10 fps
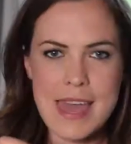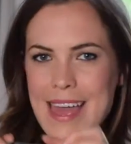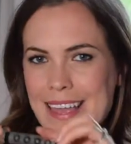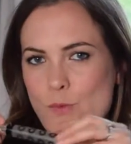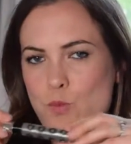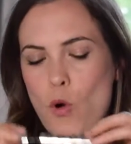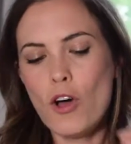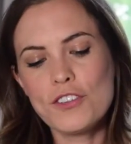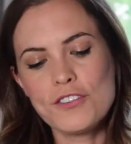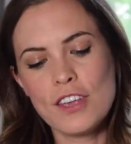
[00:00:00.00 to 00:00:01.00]
Yeah, it
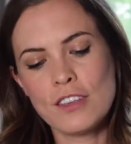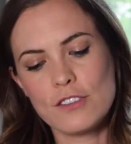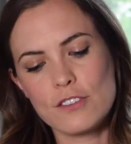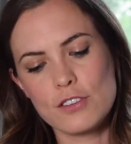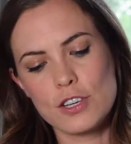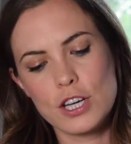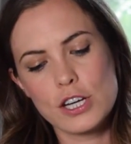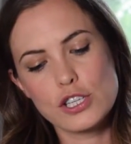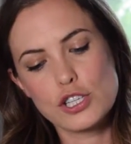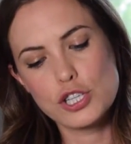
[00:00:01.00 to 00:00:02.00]
wasn't
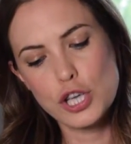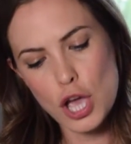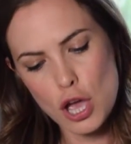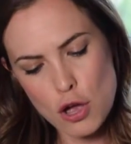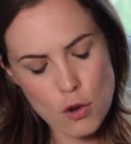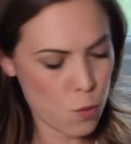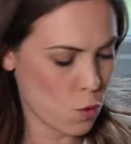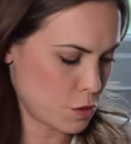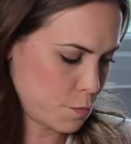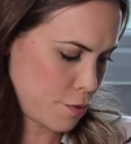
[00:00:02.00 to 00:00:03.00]
too
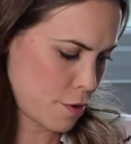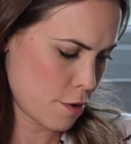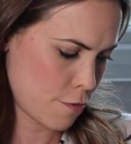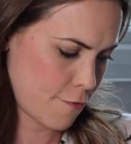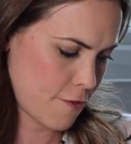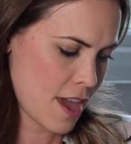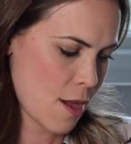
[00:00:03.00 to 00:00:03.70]
waterproof.